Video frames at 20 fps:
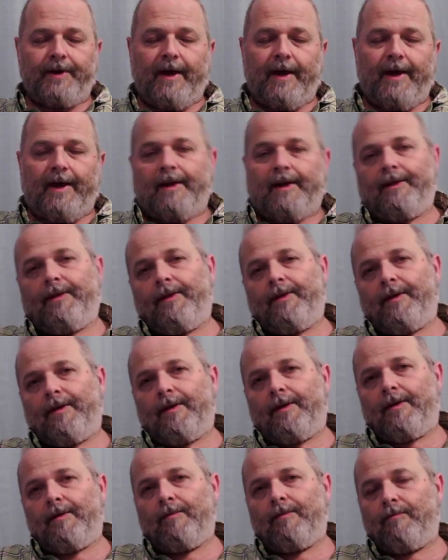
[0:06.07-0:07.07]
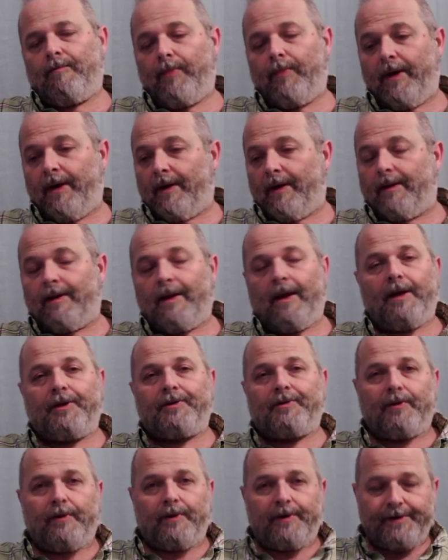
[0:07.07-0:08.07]
had the big
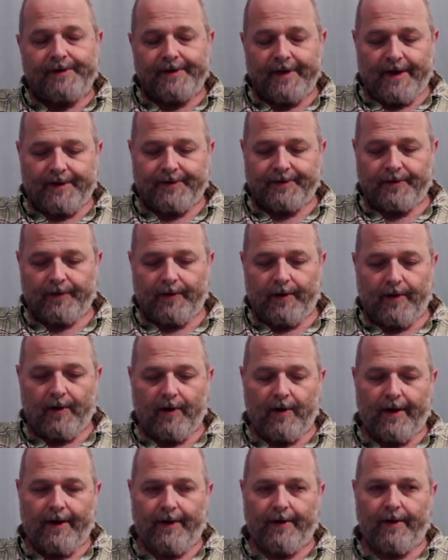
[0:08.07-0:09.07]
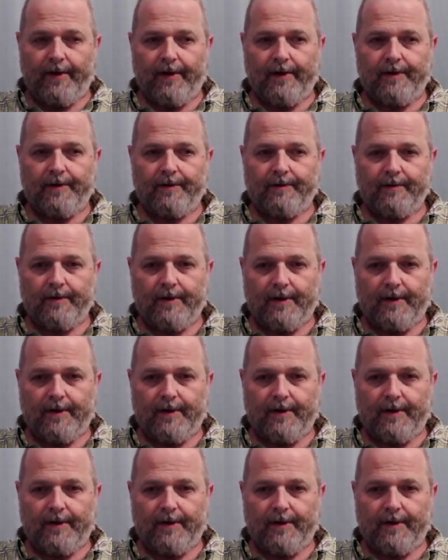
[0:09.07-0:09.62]
natural disaster in our area.